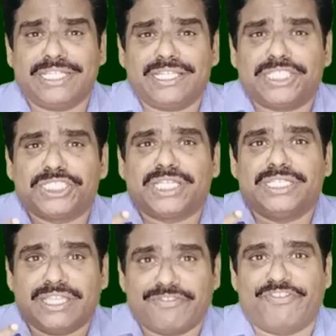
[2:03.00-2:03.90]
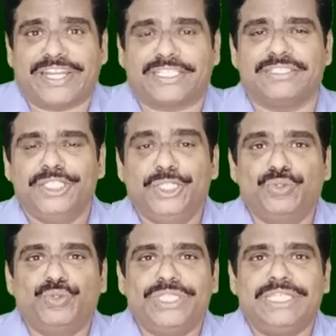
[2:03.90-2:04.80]
the inertia effect
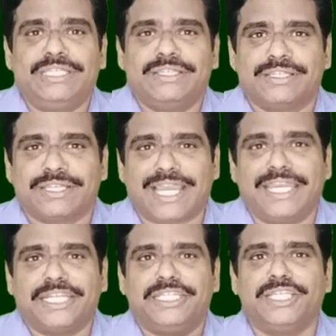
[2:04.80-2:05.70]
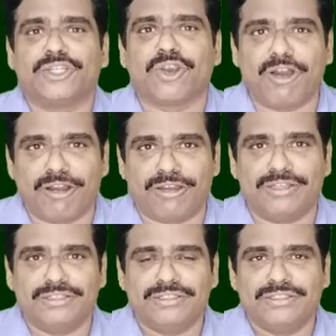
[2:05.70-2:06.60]
due to the connecting
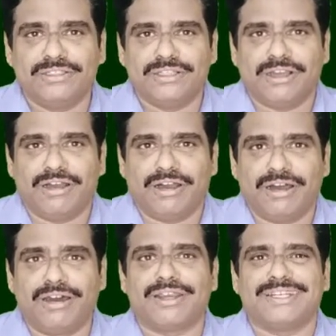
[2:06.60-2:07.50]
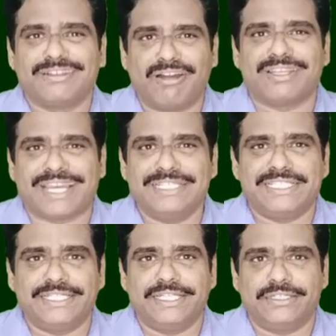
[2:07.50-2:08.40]
rod or not
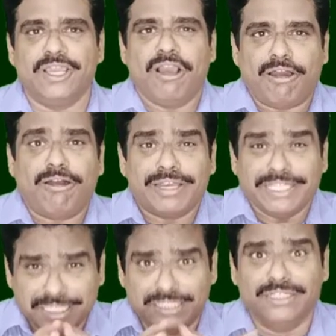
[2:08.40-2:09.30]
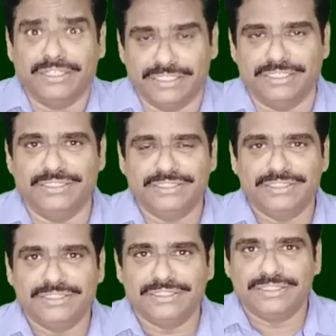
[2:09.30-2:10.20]
considered or ignored.
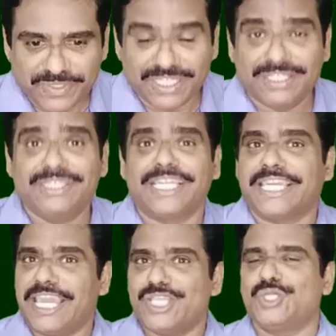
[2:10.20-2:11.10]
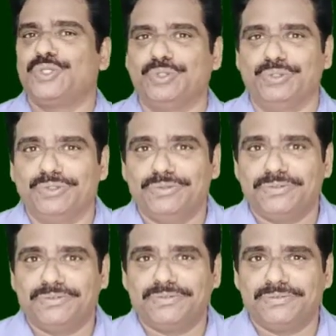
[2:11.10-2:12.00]
In the case 2,
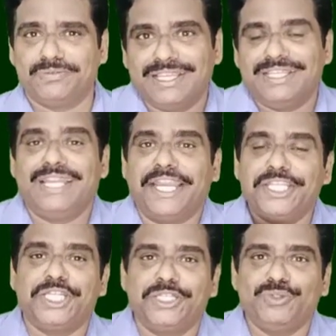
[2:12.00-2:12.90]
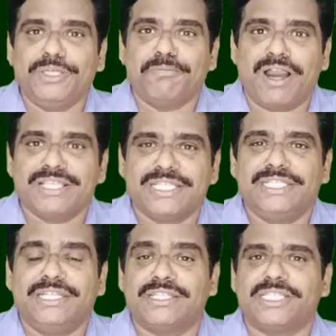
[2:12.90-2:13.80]
in addition to the mass
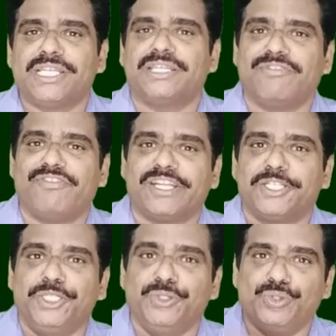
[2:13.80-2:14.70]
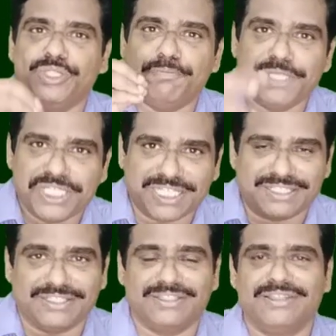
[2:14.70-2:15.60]
and inertia effect due to the
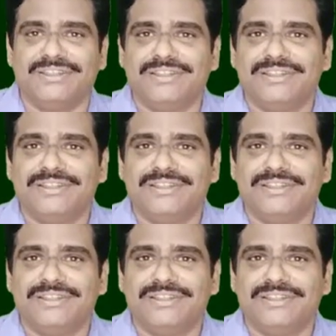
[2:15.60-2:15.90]
piston,